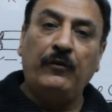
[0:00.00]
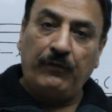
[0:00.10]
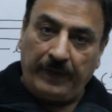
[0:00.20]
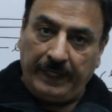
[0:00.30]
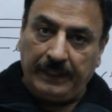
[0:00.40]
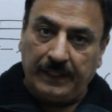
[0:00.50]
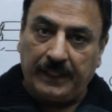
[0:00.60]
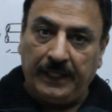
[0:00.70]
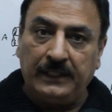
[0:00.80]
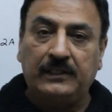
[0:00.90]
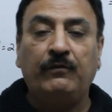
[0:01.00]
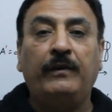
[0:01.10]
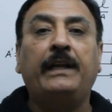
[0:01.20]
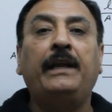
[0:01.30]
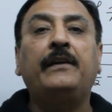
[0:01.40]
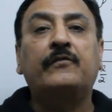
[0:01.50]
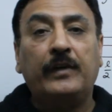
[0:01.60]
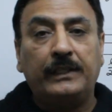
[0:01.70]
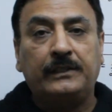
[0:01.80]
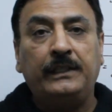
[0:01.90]
you find the things very
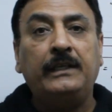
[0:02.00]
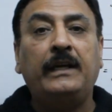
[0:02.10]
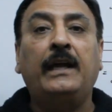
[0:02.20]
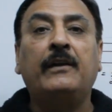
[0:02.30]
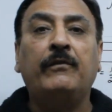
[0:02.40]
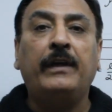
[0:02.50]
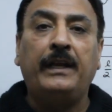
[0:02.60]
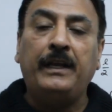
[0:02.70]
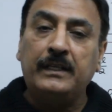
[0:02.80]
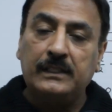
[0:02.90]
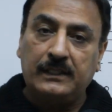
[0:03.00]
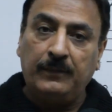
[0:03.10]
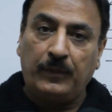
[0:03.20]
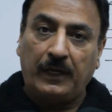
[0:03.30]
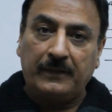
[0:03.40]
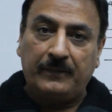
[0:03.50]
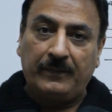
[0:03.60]
interesting and very simple.